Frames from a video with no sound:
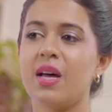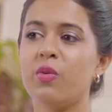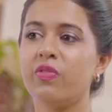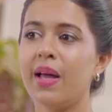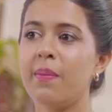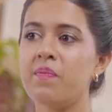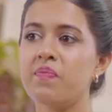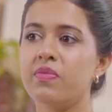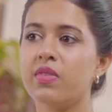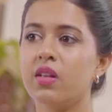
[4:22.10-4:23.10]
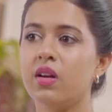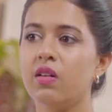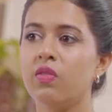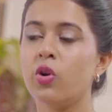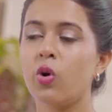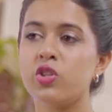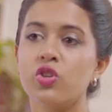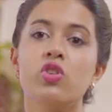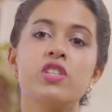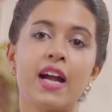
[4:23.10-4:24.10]
Some of them were also,
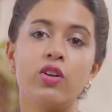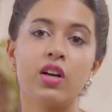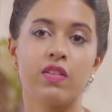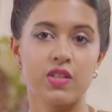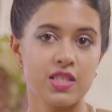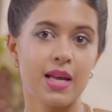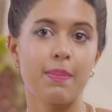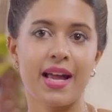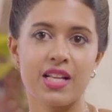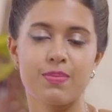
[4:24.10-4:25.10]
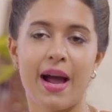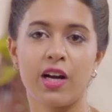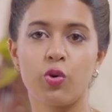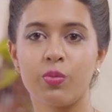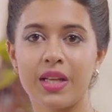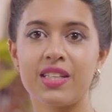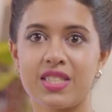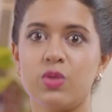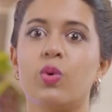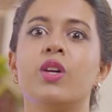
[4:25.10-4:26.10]
you know, trying to convince their parents back at home that
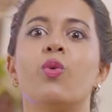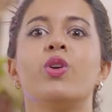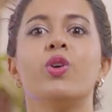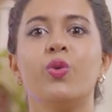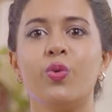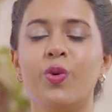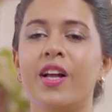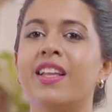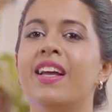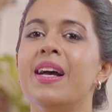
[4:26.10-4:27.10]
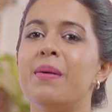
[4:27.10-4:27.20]
this is what they want to do and